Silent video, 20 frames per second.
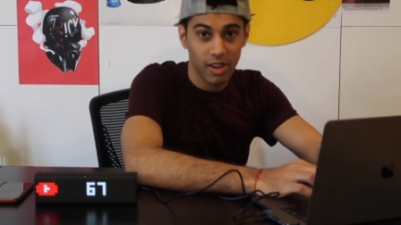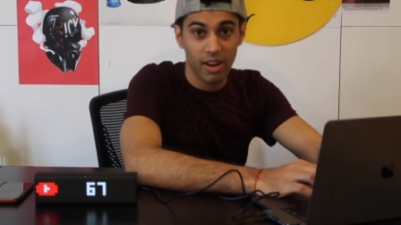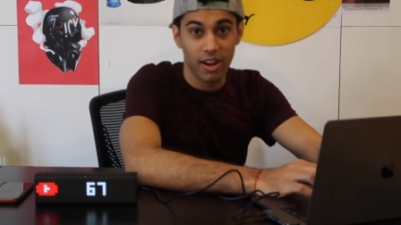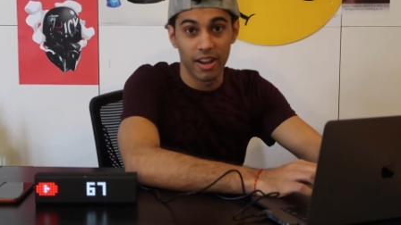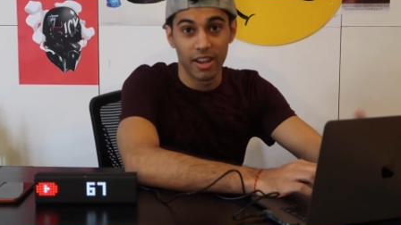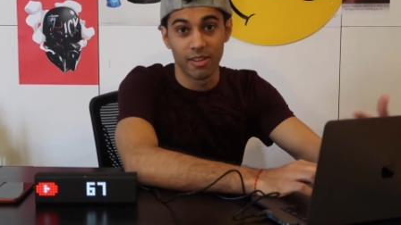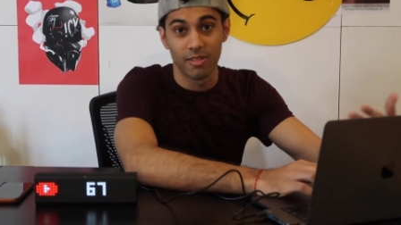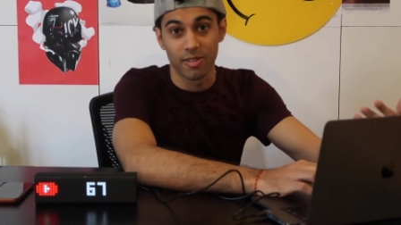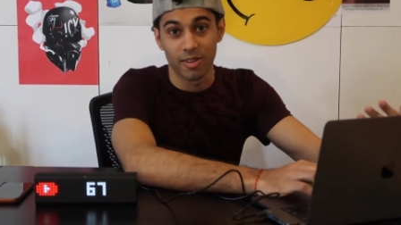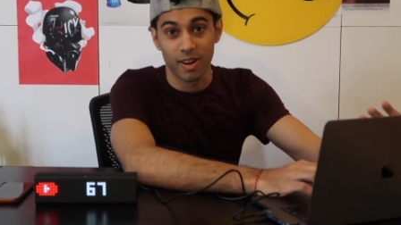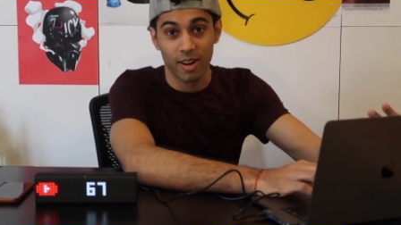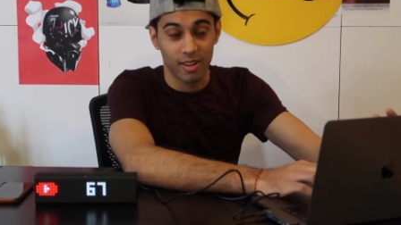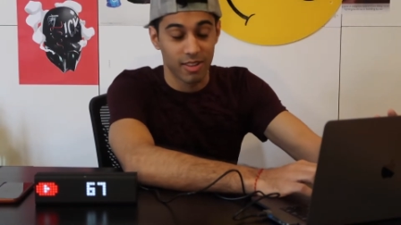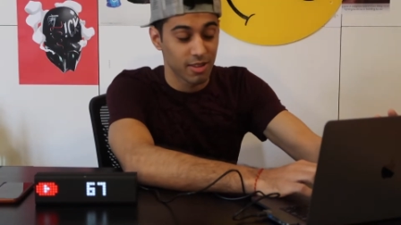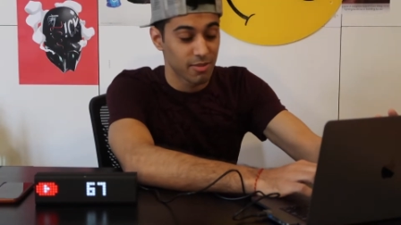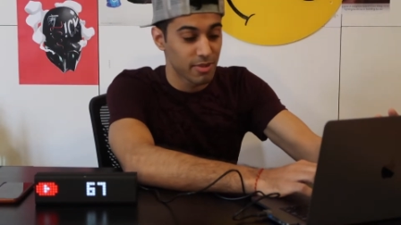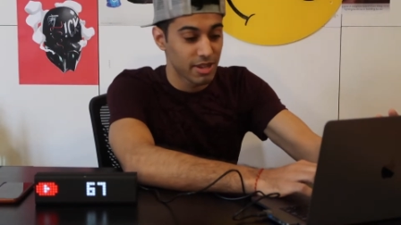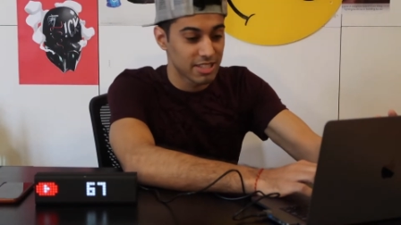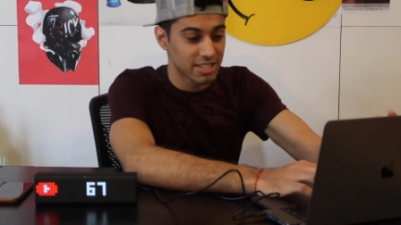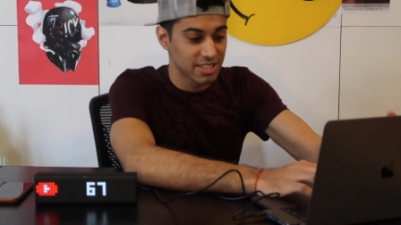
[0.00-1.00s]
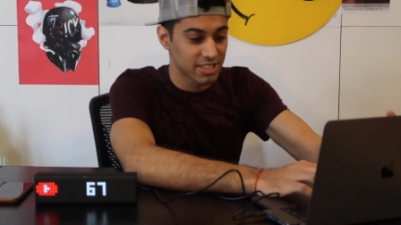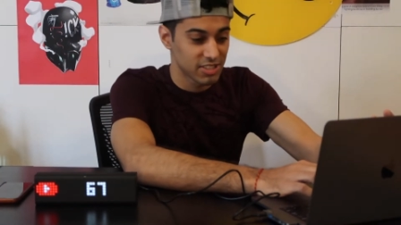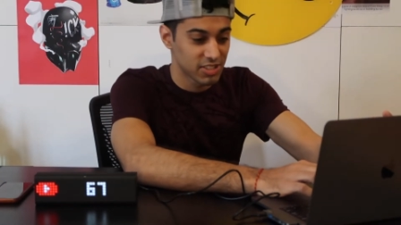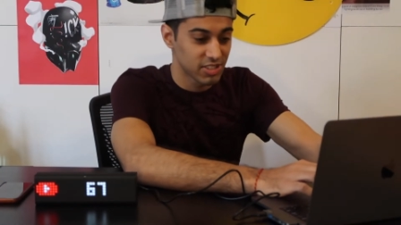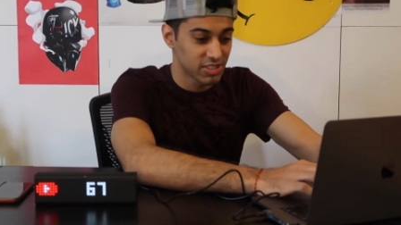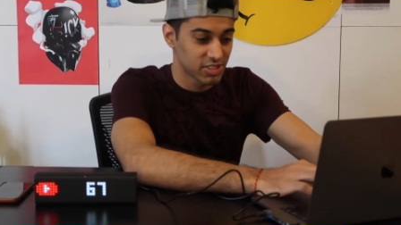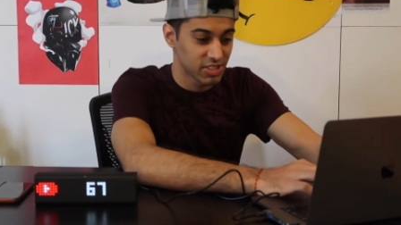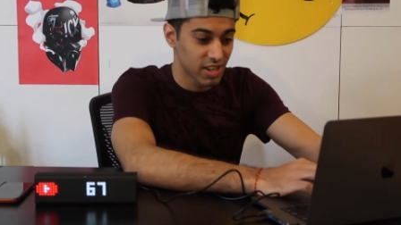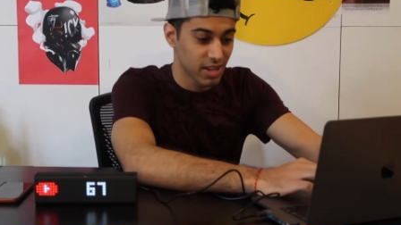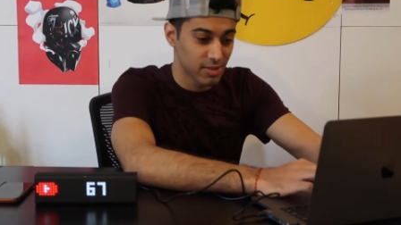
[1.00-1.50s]
Alright, currently
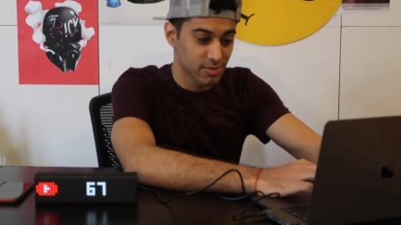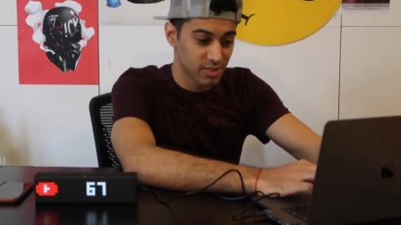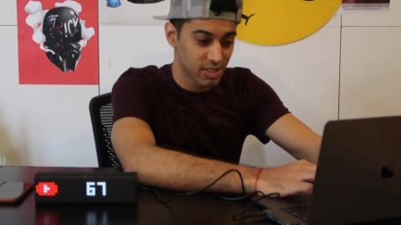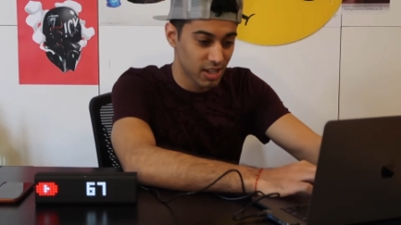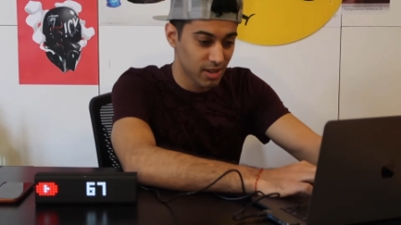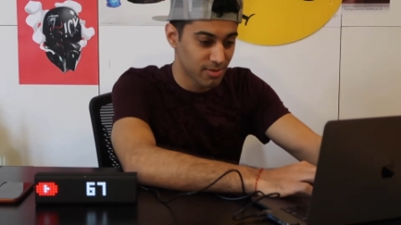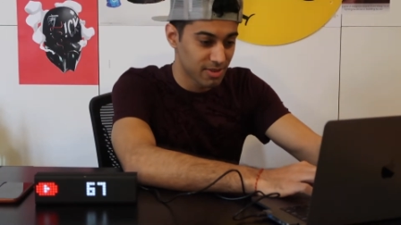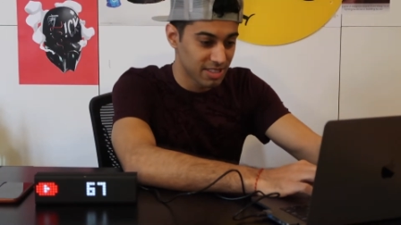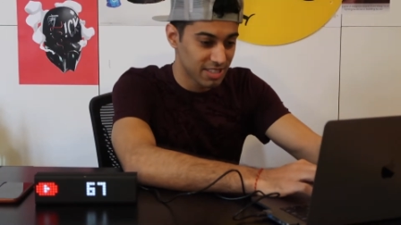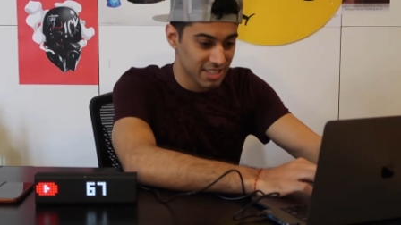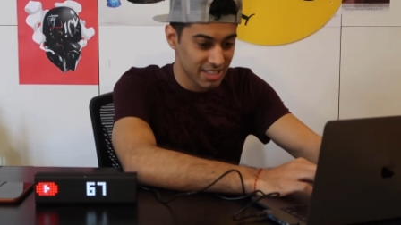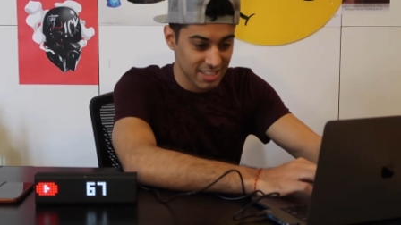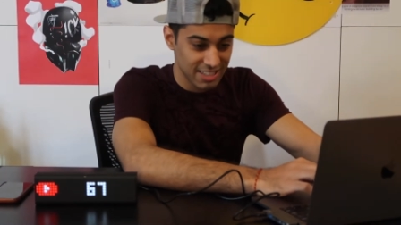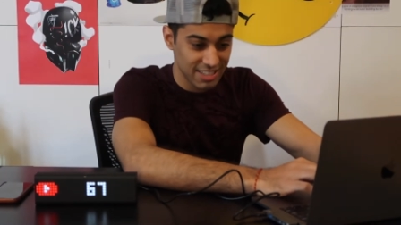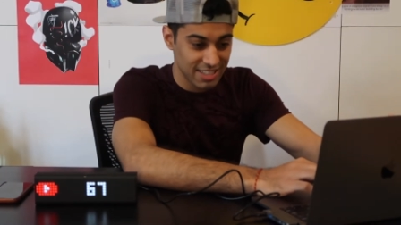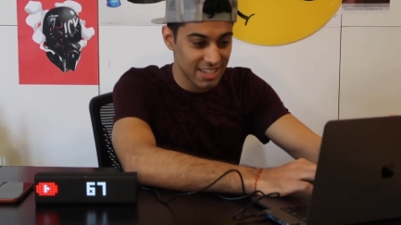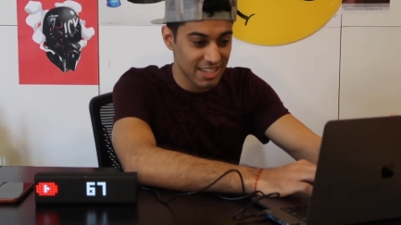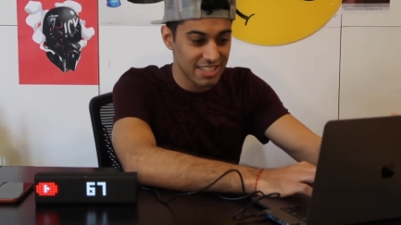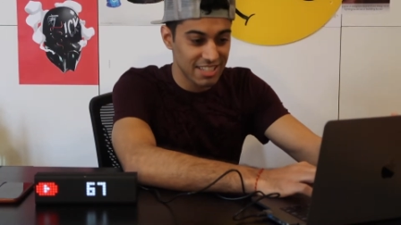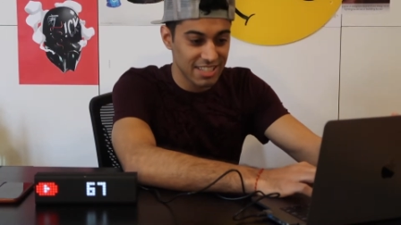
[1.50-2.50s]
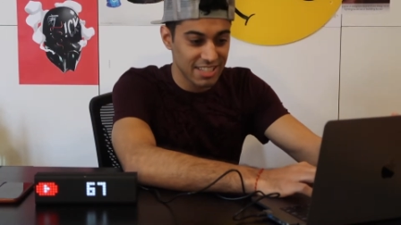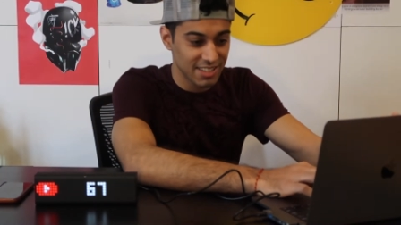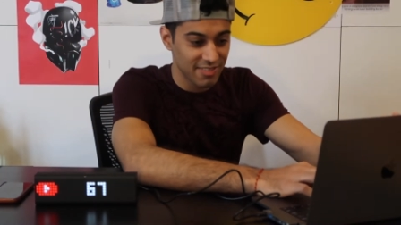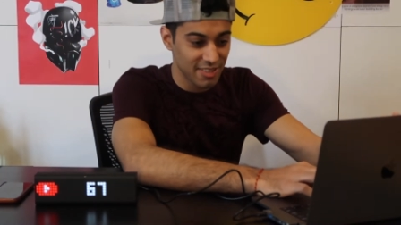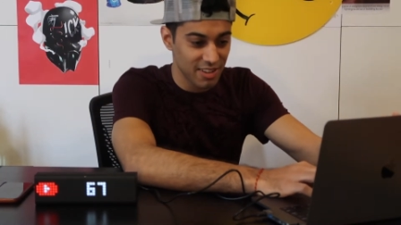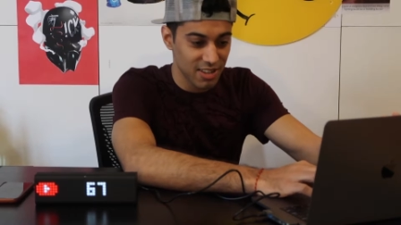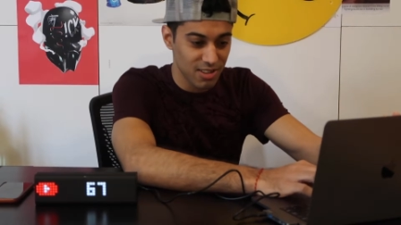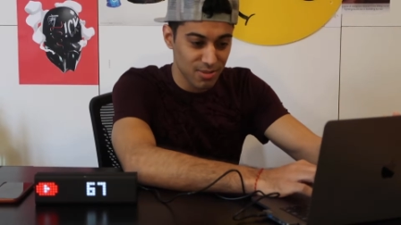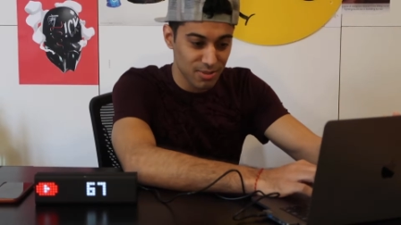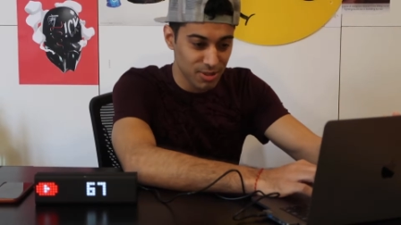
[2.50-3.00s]
messaging John Thomas because it says he's
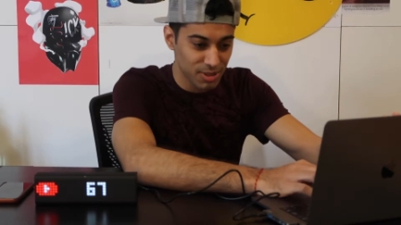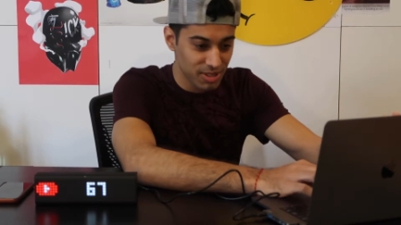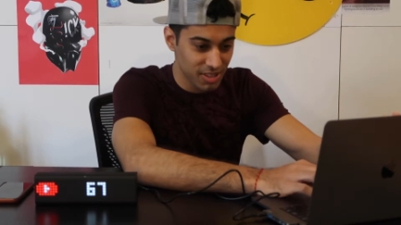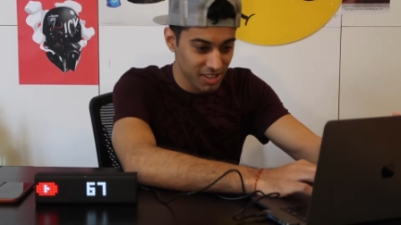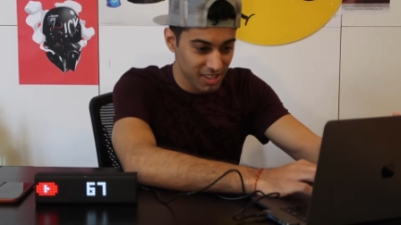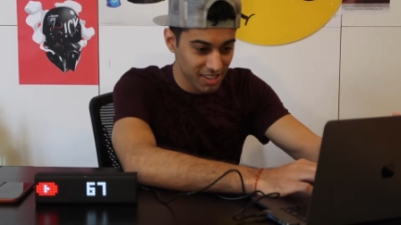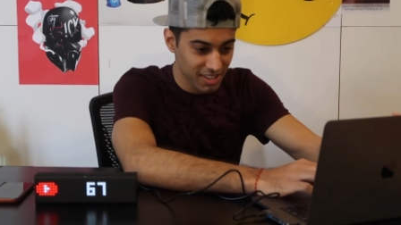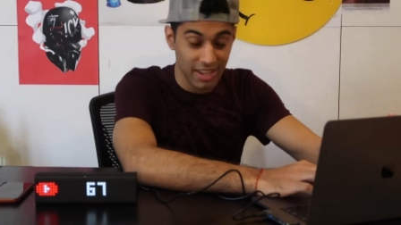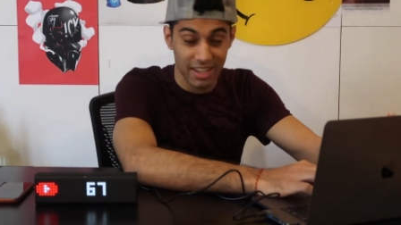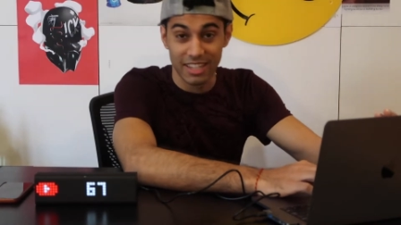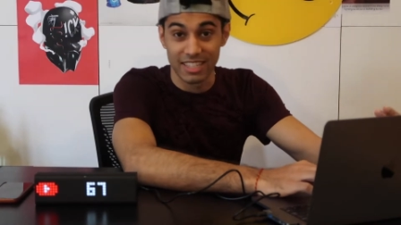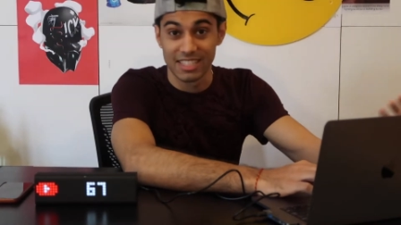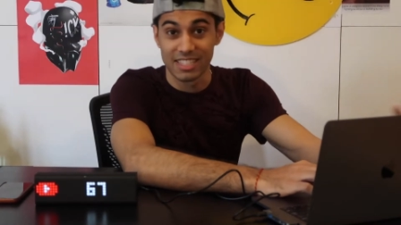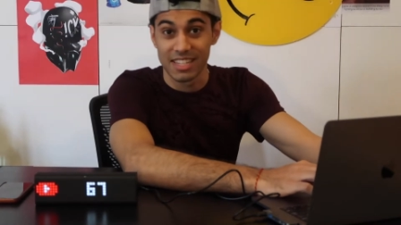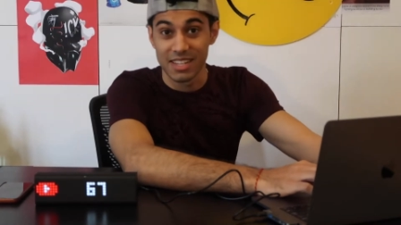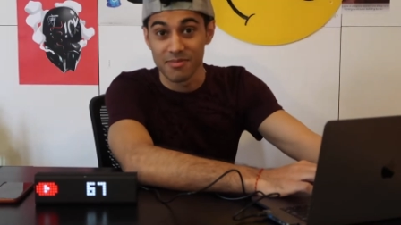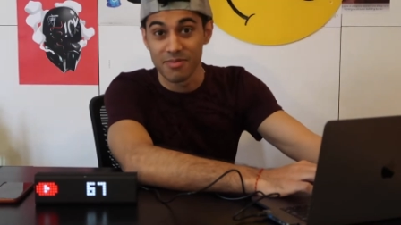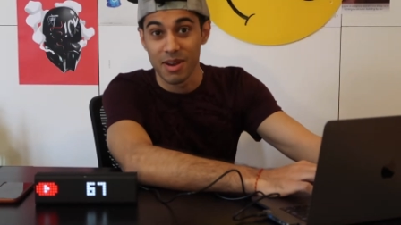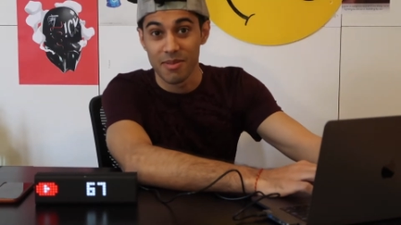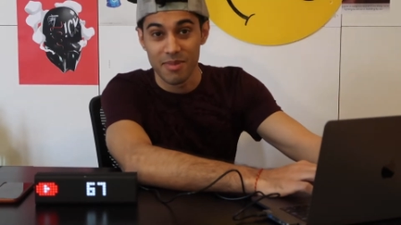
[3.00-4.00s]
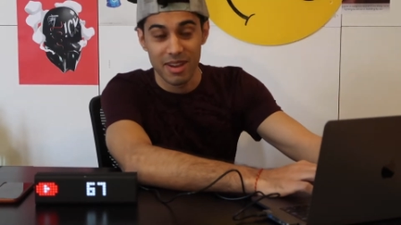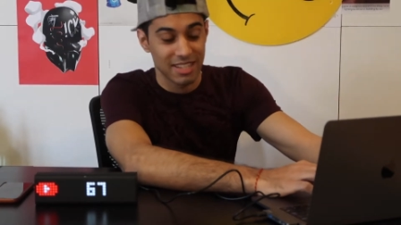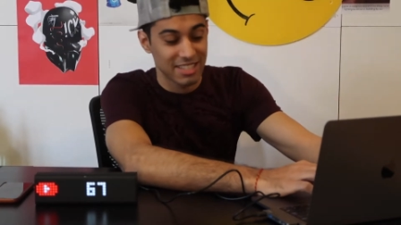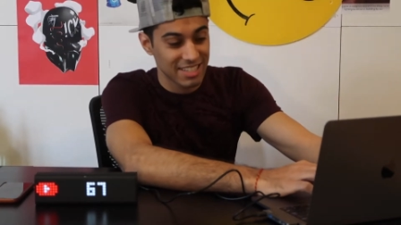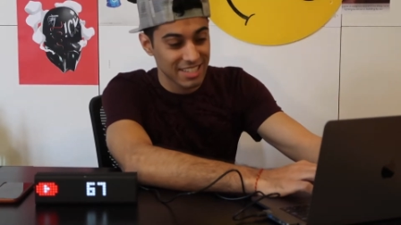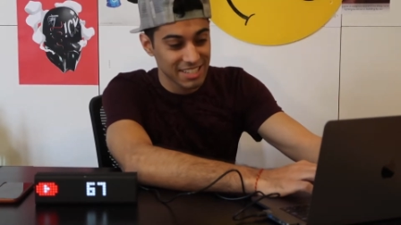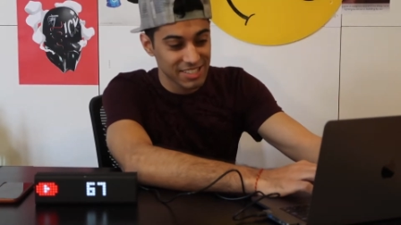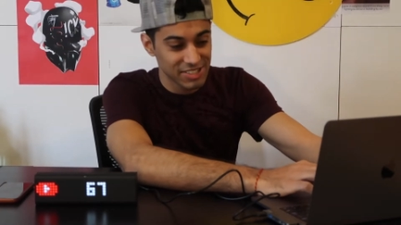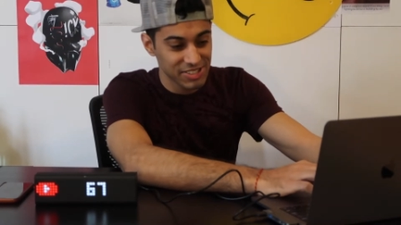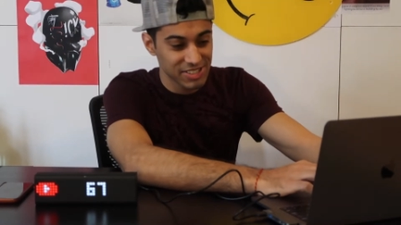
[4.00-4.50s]
available. He's seen my
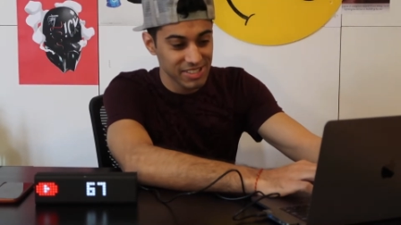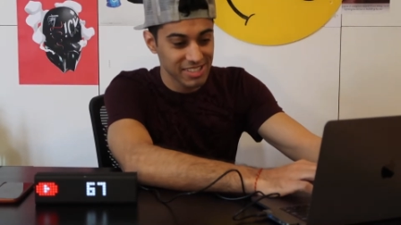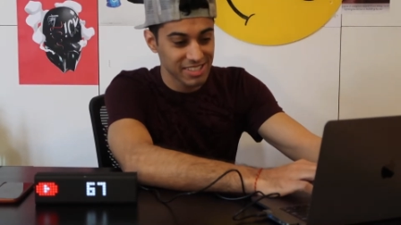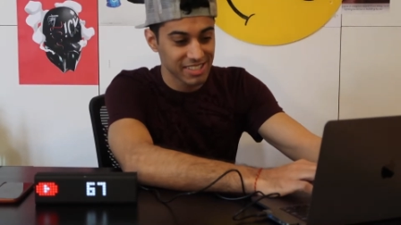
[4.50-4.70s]
message.